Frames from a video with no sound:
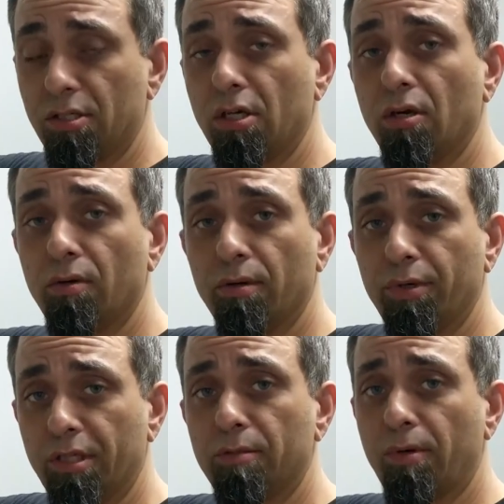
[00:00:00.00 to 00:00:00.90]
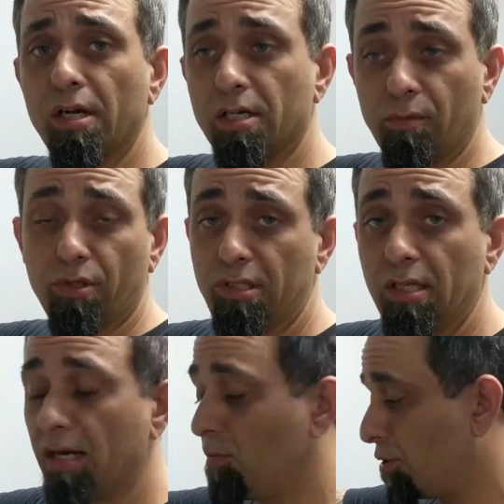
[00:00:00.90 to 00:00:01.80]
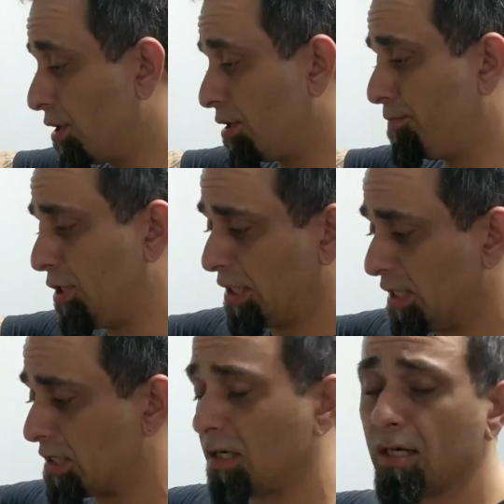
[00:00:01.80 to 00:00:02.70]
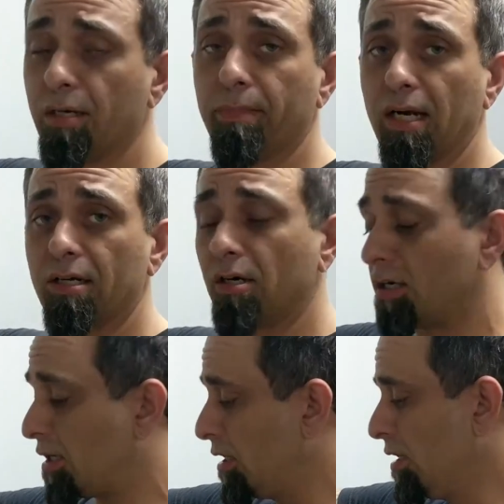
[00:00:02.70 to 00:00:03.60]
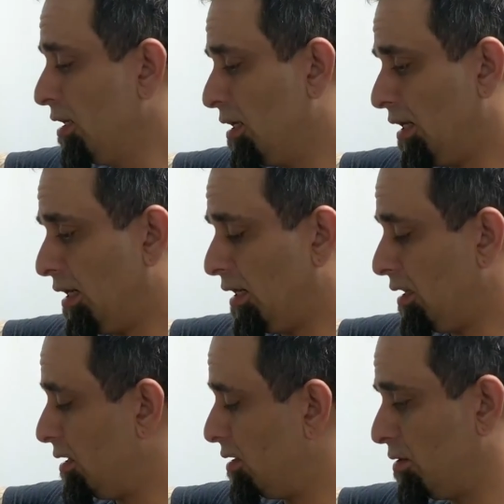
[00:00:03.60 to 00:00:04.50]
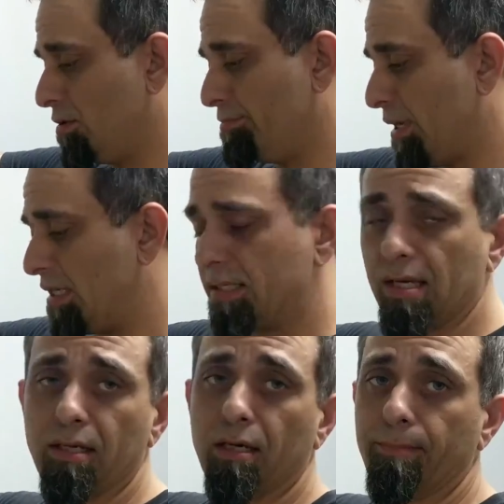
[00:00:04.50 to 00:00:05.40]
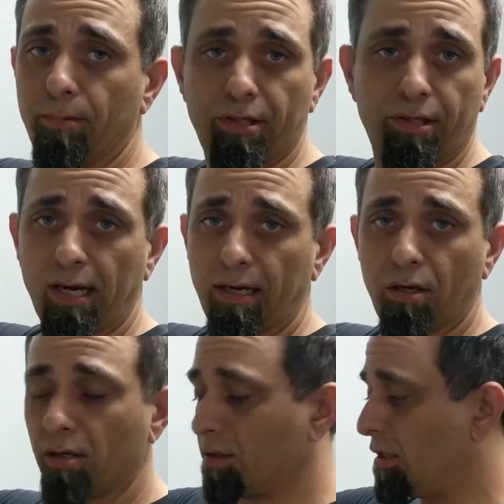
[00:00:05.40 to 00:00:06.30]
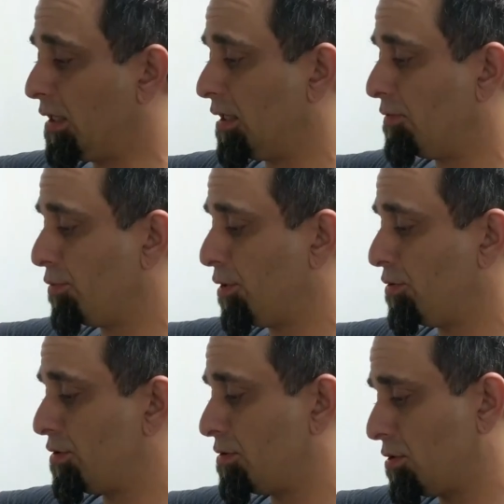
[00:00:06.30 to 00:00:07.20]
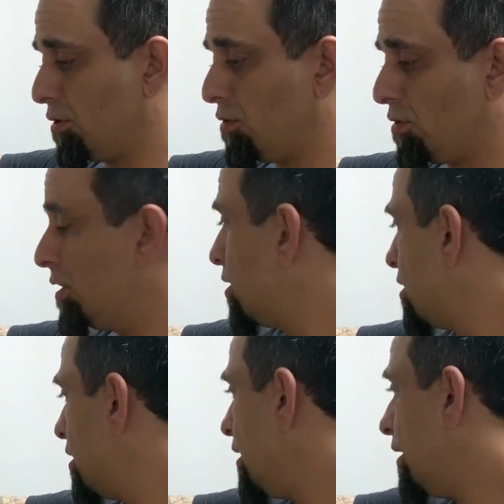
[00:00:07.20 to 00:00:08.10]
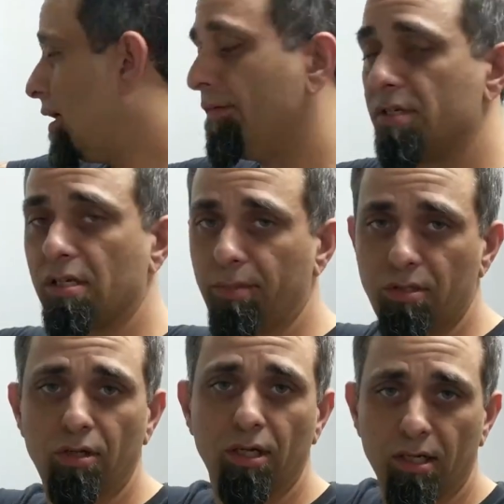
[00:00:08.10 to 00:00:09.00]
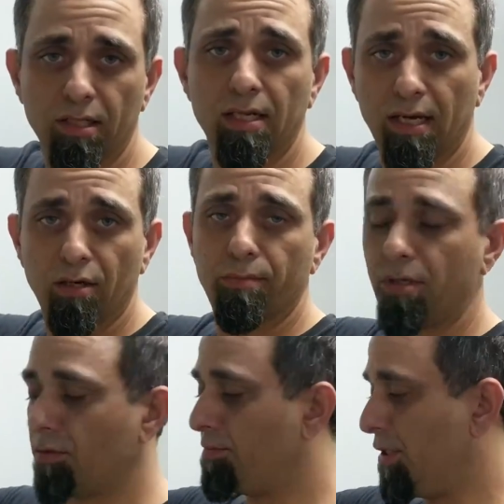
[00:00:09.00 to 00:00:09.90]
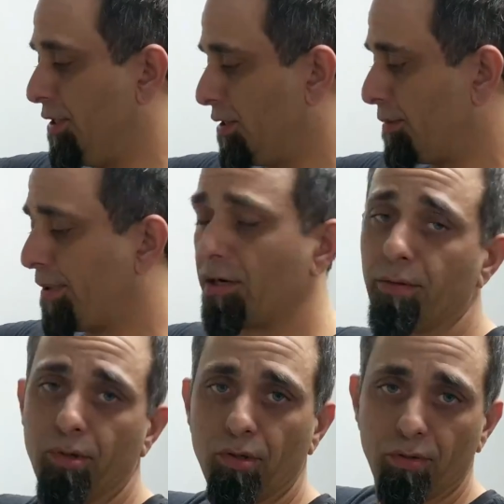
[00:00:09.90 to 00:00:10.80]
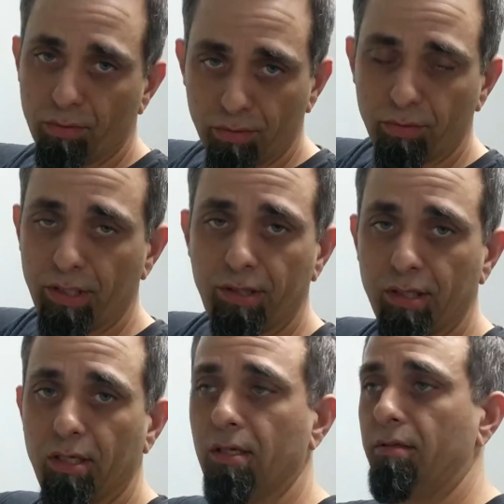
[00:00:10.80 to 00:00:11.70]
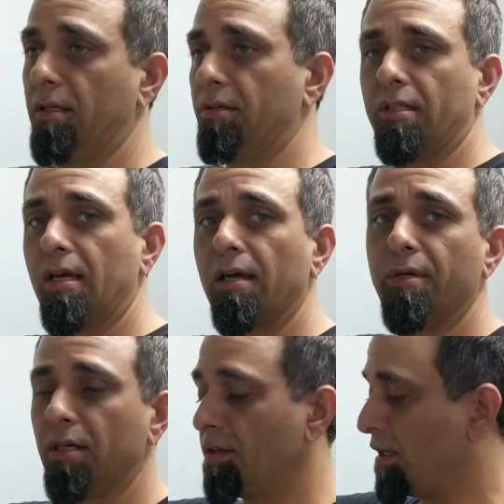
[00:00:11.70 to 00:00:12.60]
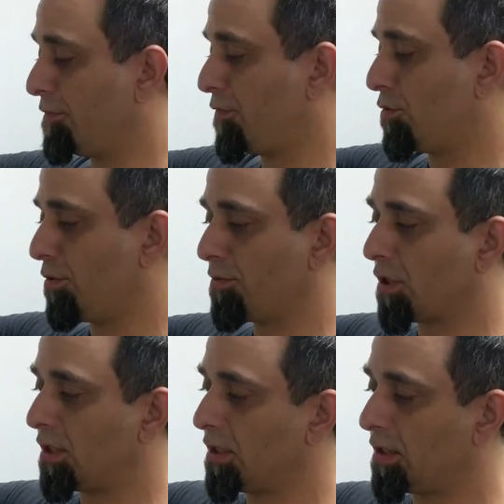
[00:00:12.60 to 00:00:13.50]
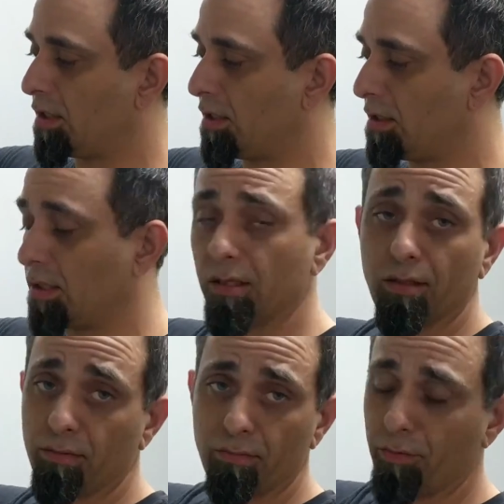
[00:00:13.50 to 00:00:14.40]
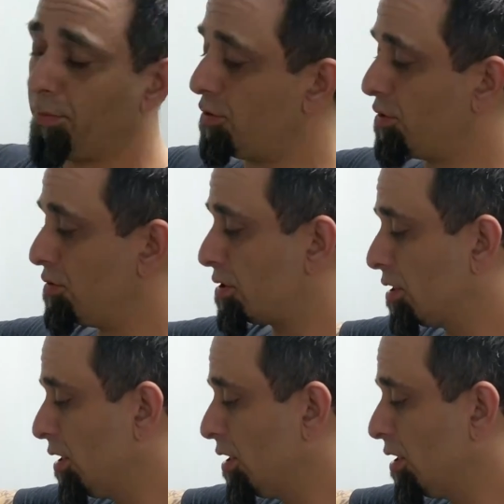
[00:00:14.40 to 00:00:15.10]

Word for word: you know uh, with this project, we'll see that. We're gonna put this on my car, uh, base setup with our uh, remote tune. Uh, obviously I'll be tuning it on the dyno, but it will be comparable with uh, you know the timing and the air fuel we run on, on the remote tunes.